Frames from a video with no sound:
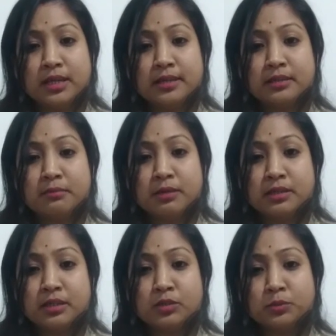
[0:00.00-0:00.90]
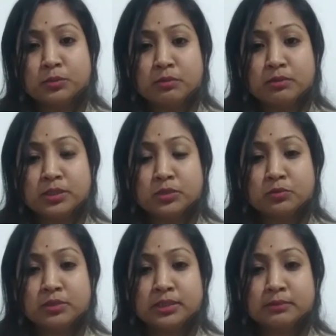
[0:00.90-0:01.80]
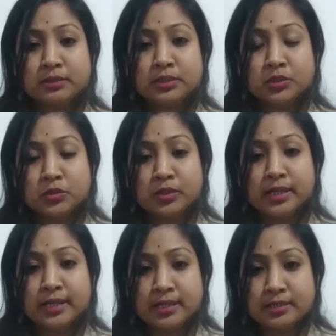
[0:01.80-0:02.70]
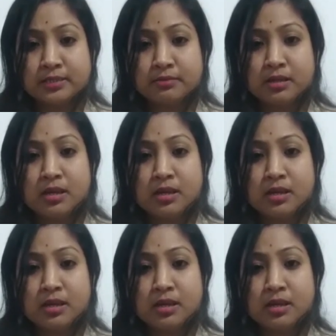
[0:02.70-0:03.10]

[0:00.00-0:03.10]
and mother groups of our school is very strong and active.